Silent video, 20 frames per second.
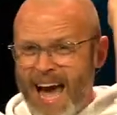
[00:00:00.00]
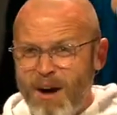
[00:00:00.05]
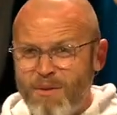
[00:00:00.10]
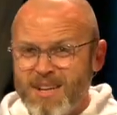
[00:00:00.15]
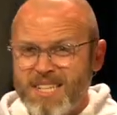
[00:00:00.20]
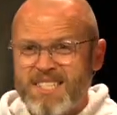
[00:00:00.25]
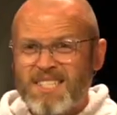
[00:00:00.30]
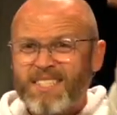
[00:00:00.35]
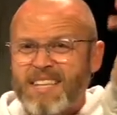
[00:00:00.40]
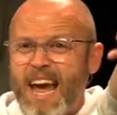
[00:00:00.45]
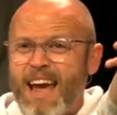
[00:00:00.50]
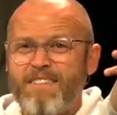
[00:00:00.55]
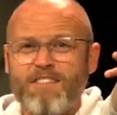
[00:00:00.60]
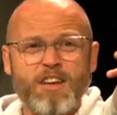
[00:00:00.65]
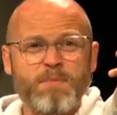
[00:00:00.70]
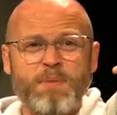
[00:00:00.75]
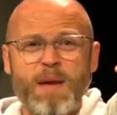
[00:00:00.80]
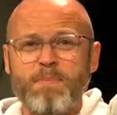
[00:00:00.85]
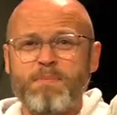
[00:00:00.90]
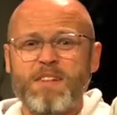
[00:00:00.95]
how he's
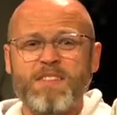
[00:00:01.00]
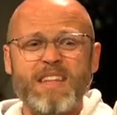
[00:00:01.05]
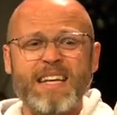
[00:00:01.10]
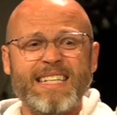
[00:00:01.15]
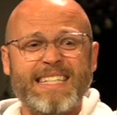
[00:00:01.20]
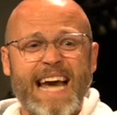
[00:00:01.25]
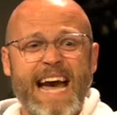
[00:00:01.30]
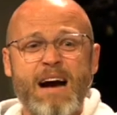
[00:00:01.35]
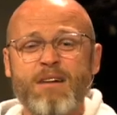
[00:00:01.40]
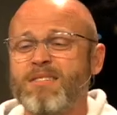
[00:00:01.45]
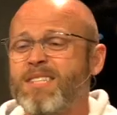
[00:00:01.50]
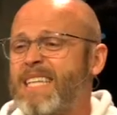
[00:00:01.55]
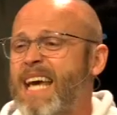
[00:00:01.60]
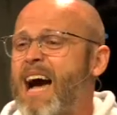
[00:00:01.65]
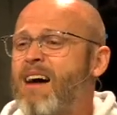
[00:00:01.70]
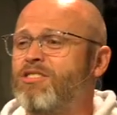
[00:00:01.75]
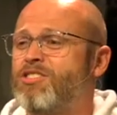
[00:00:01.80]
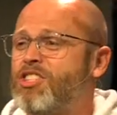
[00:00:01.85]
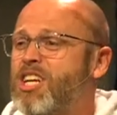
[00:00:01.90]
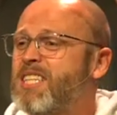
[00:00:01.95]
saving people in the
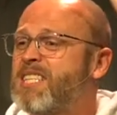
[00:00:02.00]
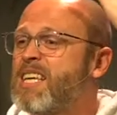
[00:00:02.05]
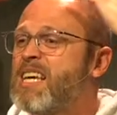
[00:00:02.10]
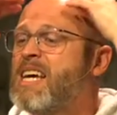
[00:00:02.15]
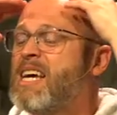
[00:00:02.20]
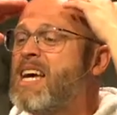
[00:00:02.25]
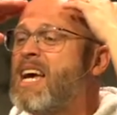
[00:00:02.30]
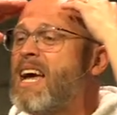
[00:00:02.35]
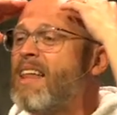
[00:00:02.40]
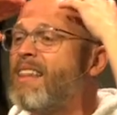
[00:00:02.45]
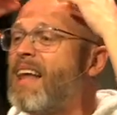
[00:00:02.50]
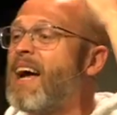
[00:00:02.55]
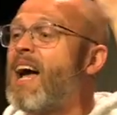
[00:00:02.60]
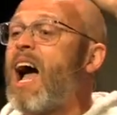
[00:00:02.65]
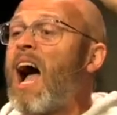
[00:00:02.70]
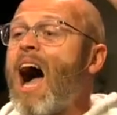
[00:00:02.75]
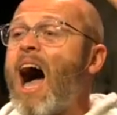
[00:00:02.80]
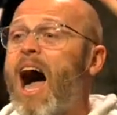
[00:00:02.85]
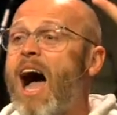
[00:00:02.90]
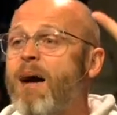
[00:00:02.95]
downtown, just
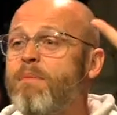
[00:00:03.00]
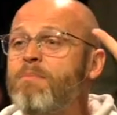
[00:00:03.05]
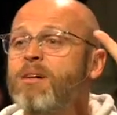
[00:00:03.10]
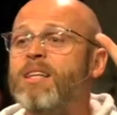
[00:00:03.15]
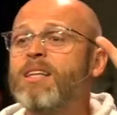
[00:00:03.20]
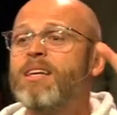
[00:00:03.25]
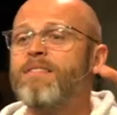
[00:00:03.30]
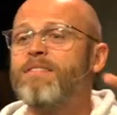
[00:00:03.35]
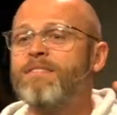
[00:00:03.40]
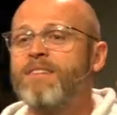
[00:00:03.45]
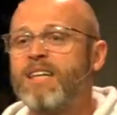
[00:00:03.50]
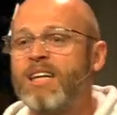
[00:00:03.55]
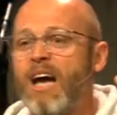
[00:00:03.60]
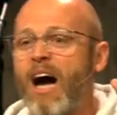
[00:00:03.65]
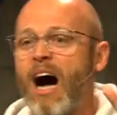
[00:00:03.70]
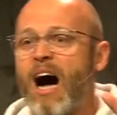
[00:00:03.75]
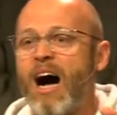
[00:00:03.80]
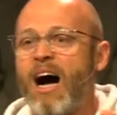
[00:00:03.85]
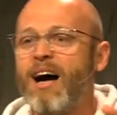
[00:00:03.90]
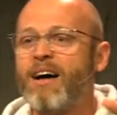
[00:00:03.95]
like, I believe
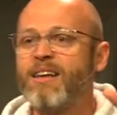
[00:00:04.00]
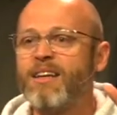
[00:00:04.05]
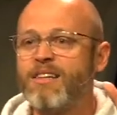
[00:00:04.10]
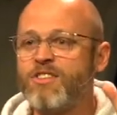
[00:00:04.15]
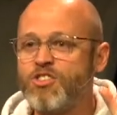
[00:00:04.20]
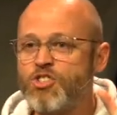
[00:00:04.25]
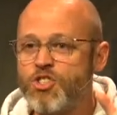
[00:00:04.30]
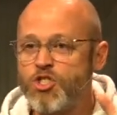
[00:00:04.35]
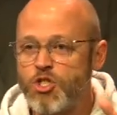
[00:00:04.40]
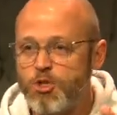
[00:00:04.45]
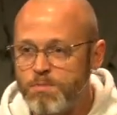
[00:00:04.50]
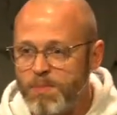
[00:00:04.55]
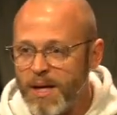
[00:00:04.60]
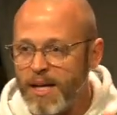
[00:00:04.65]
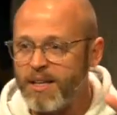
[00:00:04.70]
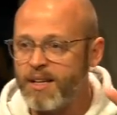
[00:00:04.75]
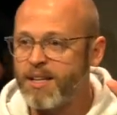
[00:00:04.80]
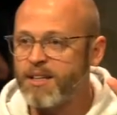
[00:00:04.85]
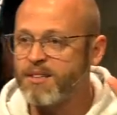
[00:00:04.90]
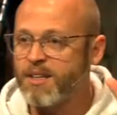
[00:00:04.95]
God is
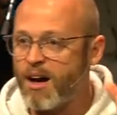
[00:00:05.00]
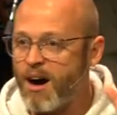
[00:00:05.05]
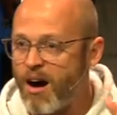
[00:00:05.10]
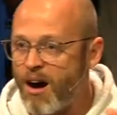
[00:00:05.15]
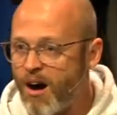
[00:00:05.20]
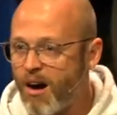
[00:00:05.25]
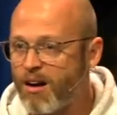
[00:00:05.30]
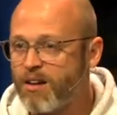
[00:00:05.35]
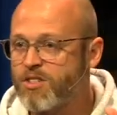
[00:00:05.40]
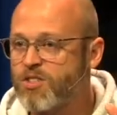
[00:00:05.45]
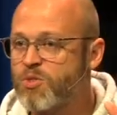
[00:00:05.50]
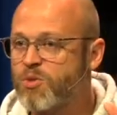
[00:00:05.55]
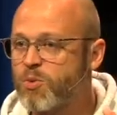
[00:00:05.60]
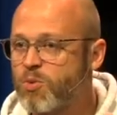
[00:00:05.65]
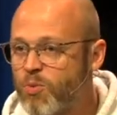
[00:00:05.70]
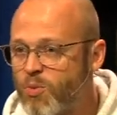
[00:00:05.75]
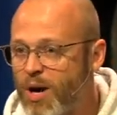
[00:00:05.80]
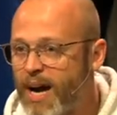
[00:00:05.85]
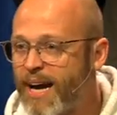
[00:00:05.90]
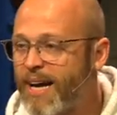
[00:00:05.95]
speaking to hearts
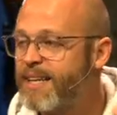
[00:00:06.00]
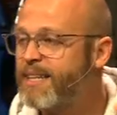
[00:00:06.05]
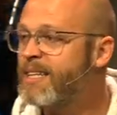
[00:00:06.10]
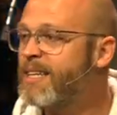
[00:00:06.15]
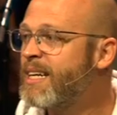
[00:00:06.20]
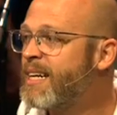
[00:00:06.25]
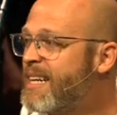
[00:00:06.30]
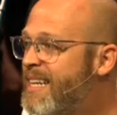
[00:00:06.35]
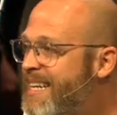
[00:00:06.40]
right